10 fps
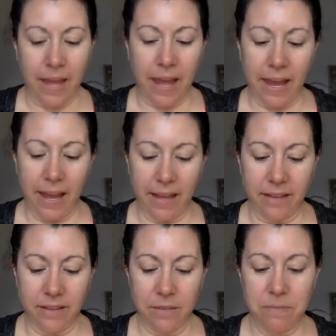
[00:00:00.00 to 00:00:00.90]

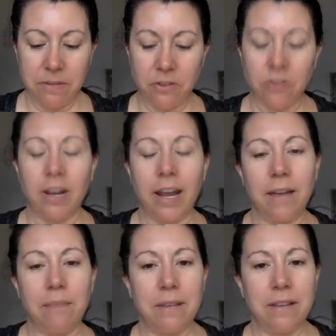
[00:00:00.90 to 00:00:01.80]
and Mr.
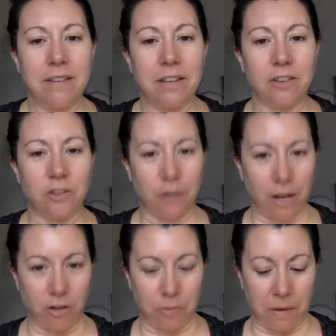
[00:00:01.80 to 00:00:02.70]
and Ms.
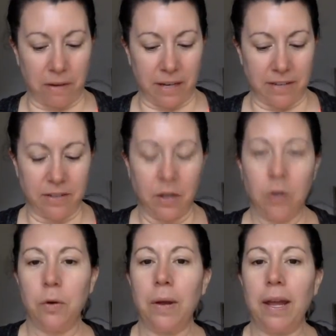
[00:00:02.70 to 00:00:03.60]
Stretchberries,
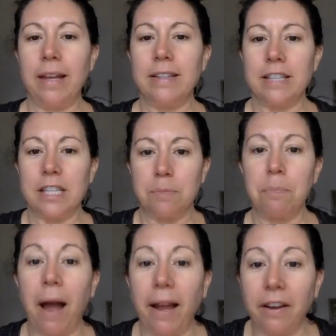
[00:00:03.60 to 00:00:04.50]
who
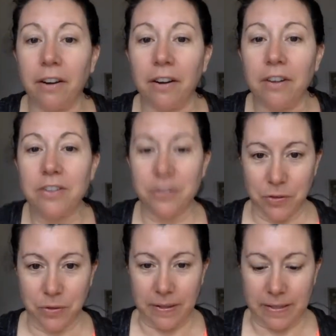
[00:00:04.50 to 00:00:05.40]
inspire
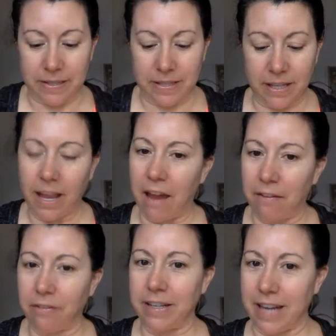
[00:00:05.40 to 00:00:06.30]
students
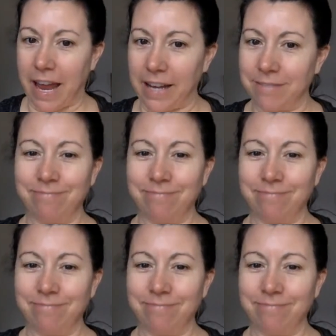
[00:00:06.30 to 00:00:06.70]
every day.